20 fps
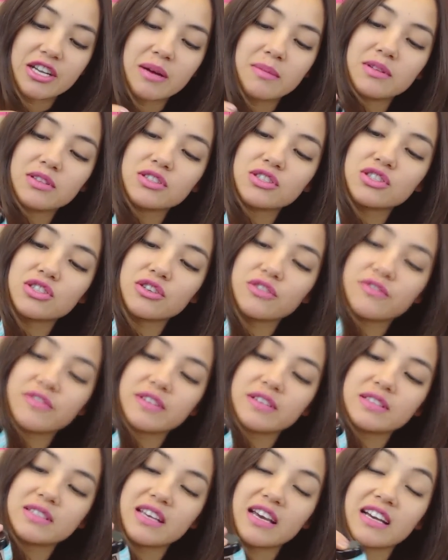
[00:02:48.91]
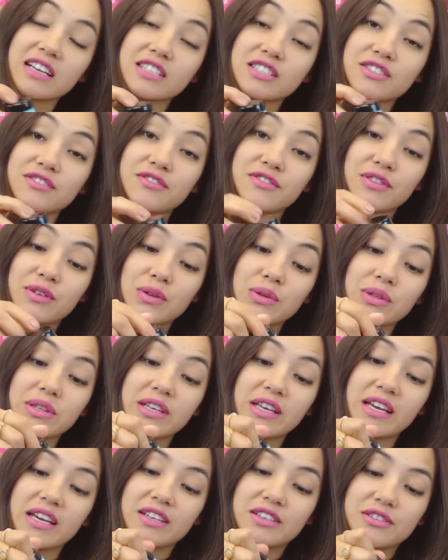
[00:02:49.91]
Double Surface
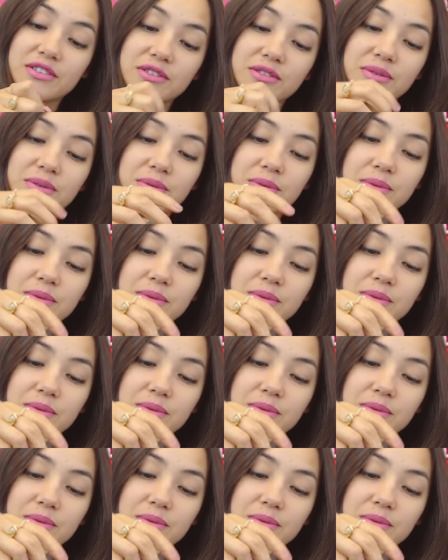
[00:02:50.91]
Exfoliator.